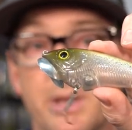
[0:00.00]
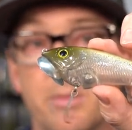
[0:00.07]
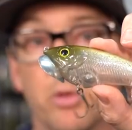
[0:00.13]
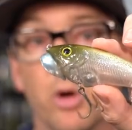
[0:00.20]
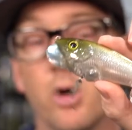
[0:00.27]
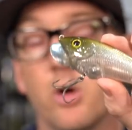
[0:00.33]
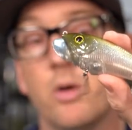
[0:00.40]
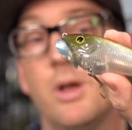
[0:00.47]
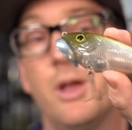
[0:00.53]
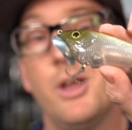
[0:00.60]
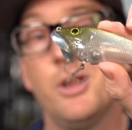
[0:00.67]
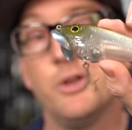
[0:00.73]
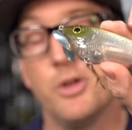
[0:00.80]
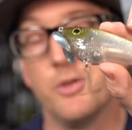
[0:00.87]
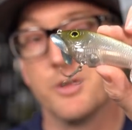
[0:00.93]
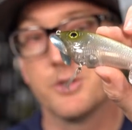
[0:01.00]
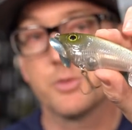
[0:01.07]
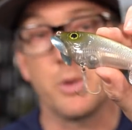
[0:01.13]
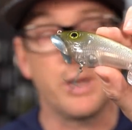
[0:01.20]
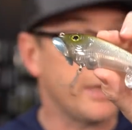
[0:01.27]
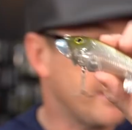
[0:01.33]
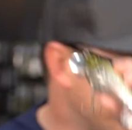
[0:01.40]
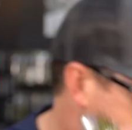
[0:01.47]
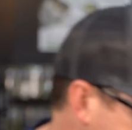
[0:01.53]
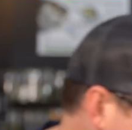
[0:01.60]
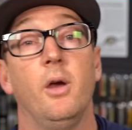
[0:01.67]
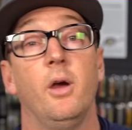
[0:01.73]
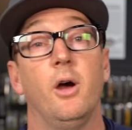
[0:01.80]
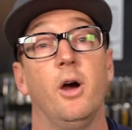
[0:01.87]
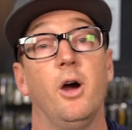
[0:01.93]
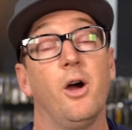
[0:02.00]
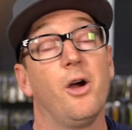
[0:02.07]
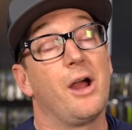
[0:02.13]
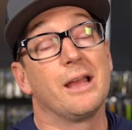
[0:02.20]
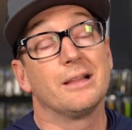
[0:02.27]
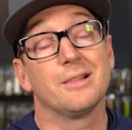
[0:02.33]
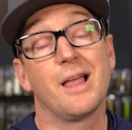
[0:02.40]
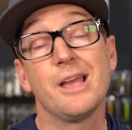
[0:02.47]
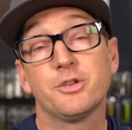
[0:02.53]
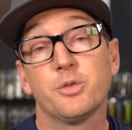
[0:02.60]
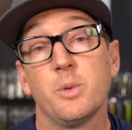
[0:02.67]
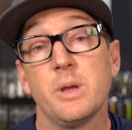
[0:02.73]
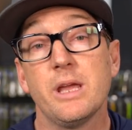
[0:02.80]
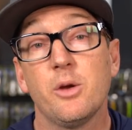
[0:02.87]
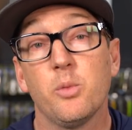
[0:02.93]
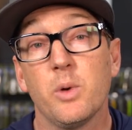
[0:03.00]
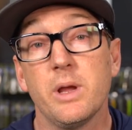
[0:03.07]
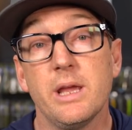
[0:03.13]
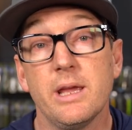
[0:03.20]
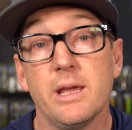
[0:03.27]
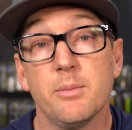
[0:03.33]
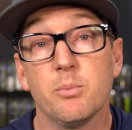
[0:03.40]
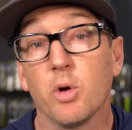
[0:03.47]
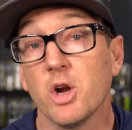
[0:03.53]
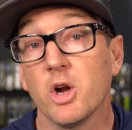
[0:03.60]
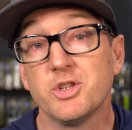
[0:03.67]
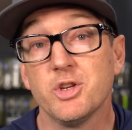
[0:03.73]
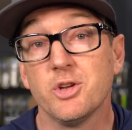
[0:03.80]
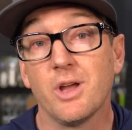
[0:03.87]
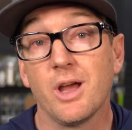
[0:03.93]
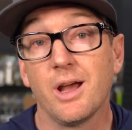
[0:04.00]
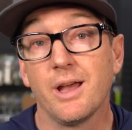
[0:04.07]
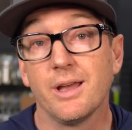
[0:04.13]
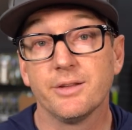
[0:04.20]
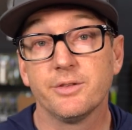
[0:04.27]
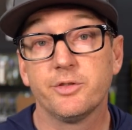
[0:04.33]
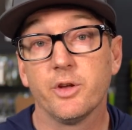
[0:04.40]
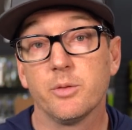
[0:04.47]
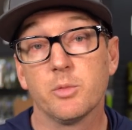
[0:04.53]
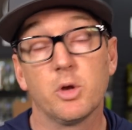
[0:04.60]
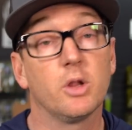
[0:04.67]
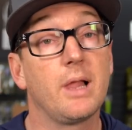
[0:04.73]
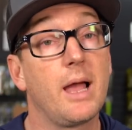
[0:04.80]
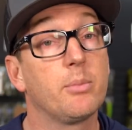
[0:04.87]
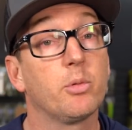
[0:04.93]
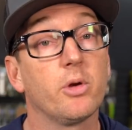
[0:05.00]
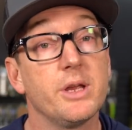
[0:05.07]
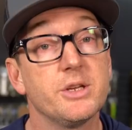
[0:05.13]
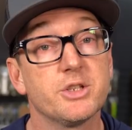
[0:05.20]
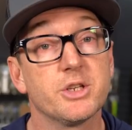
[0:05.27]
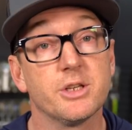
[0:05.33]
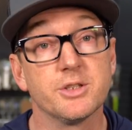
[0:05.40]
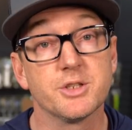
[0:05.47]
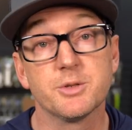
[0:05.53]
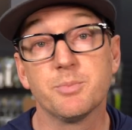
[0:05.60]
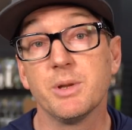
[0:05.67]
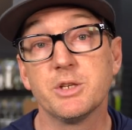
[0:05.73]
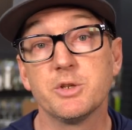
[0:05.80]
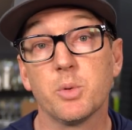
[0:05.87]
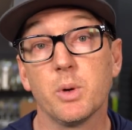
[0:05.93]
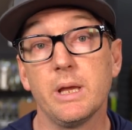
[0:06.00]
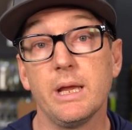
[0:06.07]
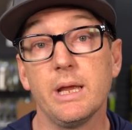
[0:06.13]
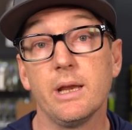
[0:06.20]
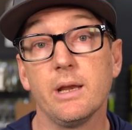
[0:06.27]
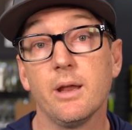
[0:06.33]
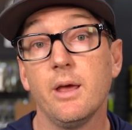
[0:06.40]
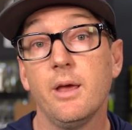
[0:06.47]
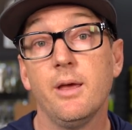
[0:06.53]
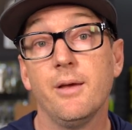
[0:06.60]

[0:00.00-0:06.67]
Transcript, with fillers: Mibro, new this week. All right, last week we brought you guys some collaborations between